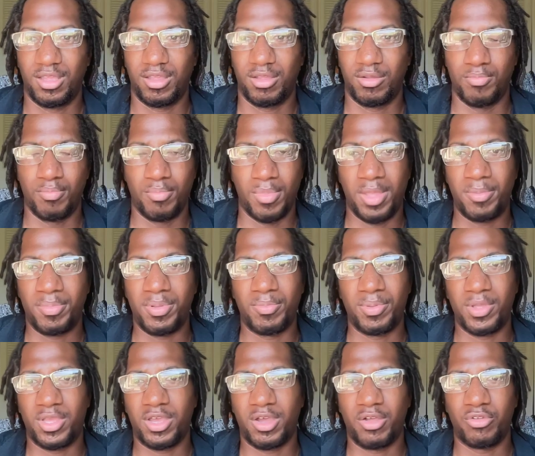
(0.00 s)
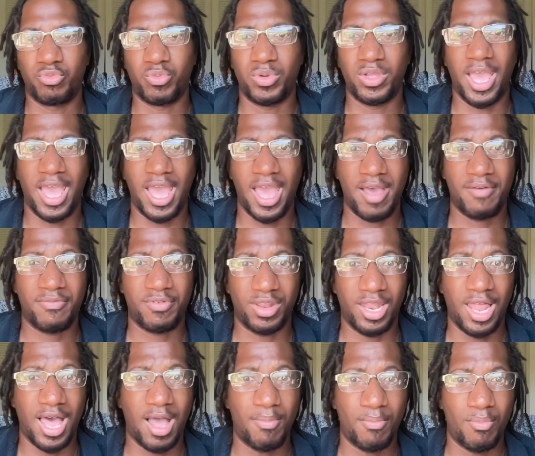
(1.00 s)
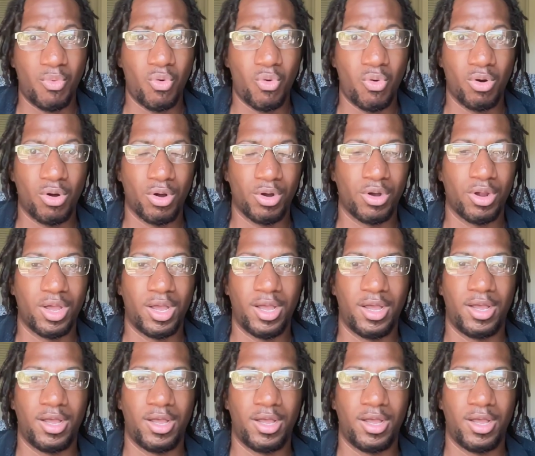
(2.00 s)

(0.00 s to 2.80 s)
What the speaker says: maybe because we have a lot more.